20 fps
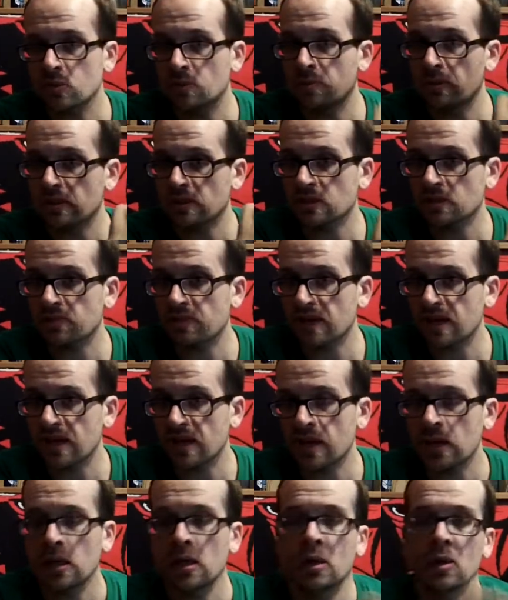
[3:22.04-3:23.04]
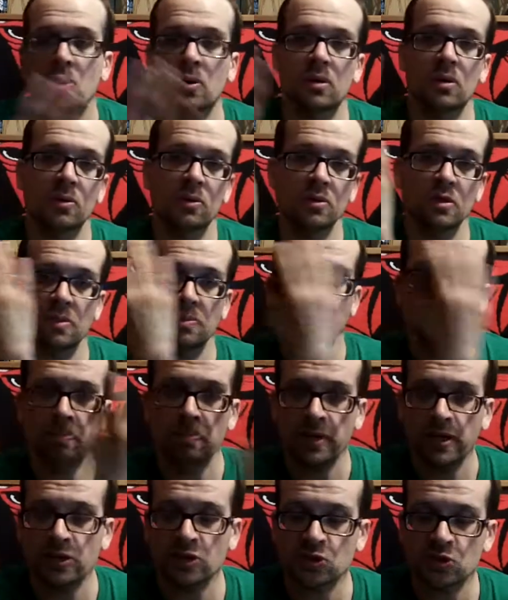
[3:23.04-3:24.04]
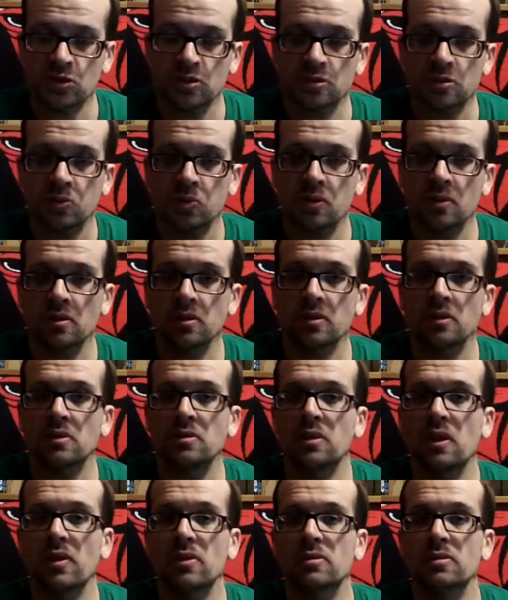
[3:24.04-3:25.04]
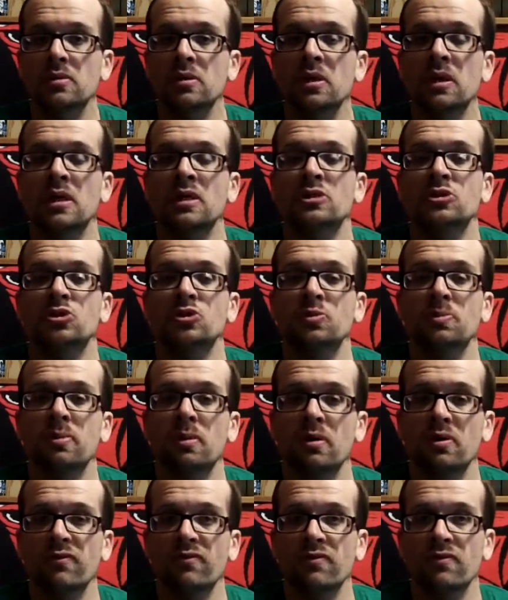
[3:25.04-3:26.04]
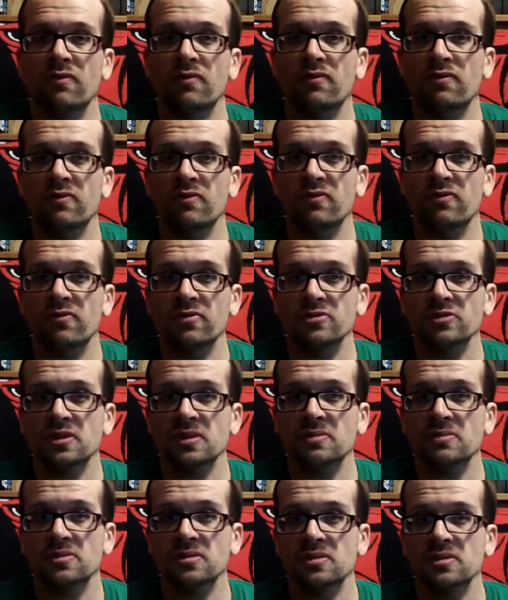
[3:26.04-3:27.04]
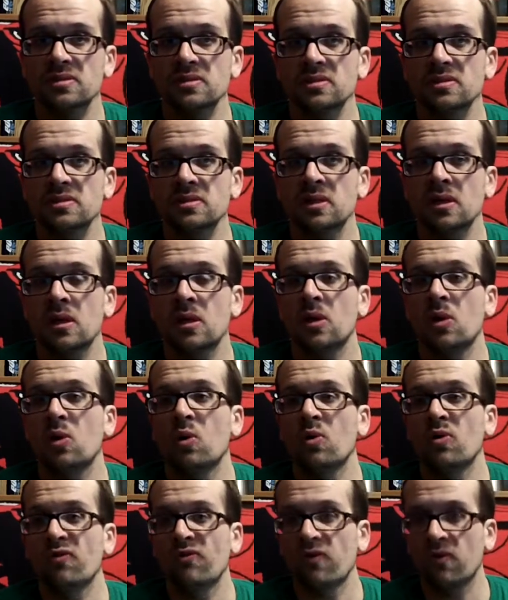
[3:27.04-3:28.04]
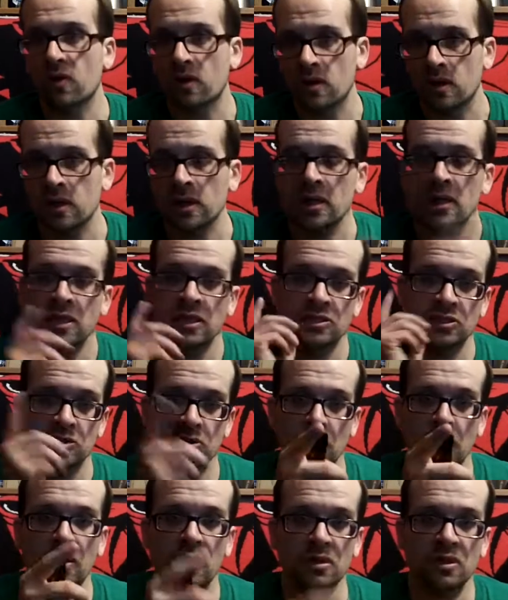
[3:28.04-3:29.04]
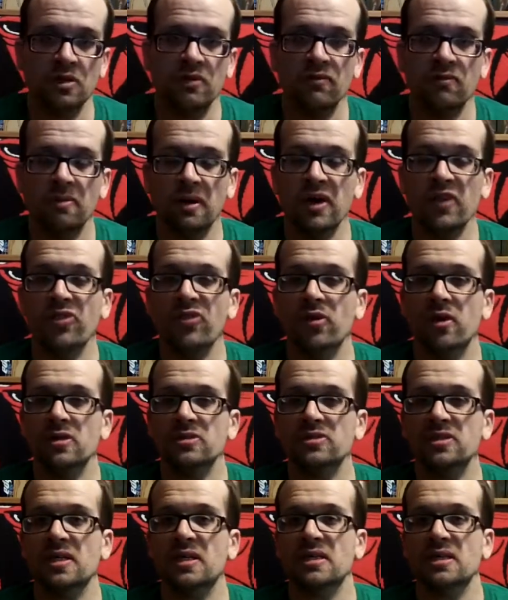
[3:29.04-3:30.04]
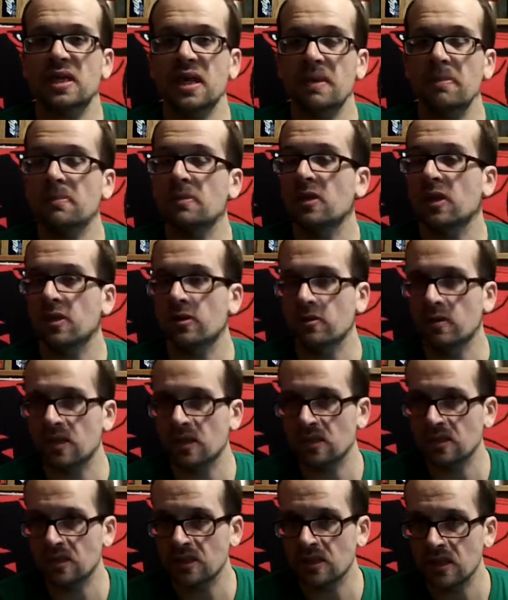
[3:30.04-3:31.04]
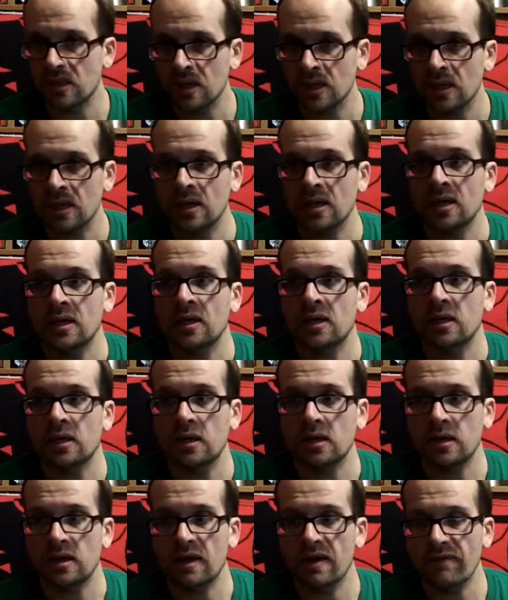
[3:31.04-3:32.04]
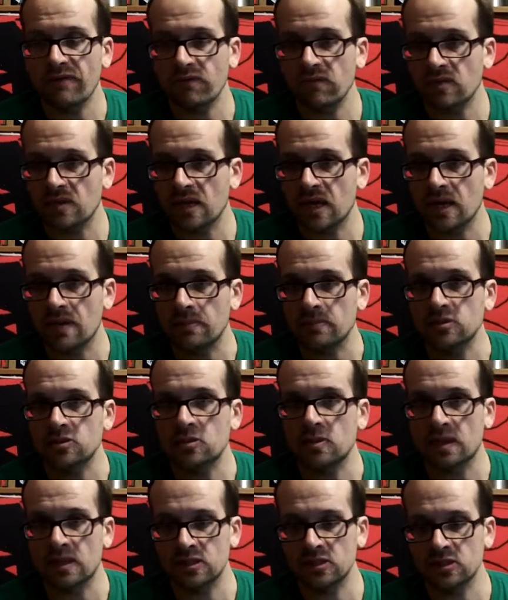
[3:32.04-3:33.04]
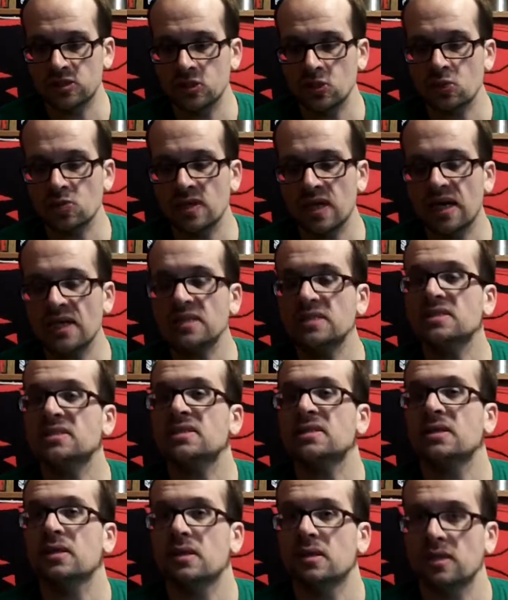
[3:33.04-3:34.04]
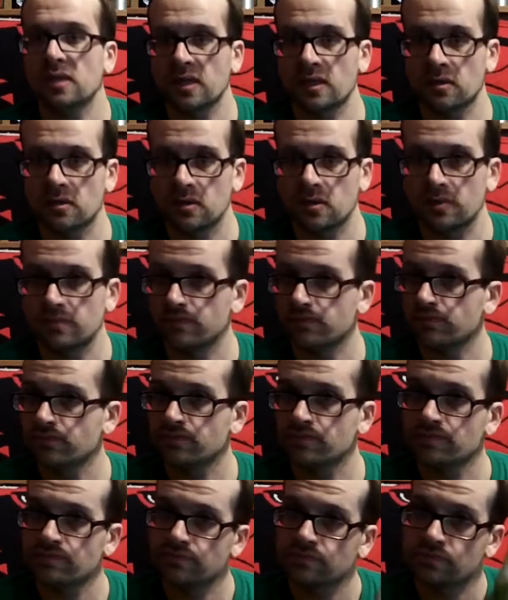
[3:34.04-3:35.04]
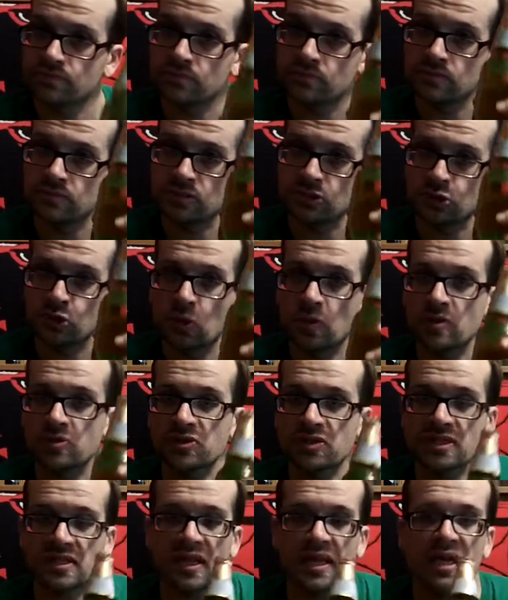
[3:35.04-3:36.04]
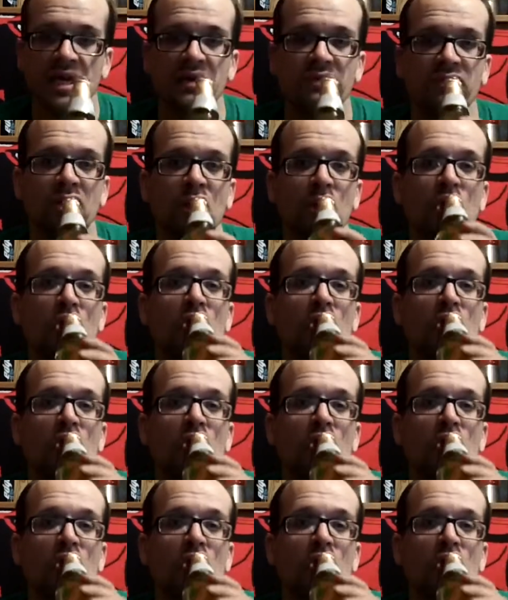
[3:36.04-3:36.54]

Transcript: went back to back, or will the Patriots win another Super Bowl for the first time since 04? So I'll give my thoughts on the game later on, after the game. So I'll see you guys later. Enjoy the second half.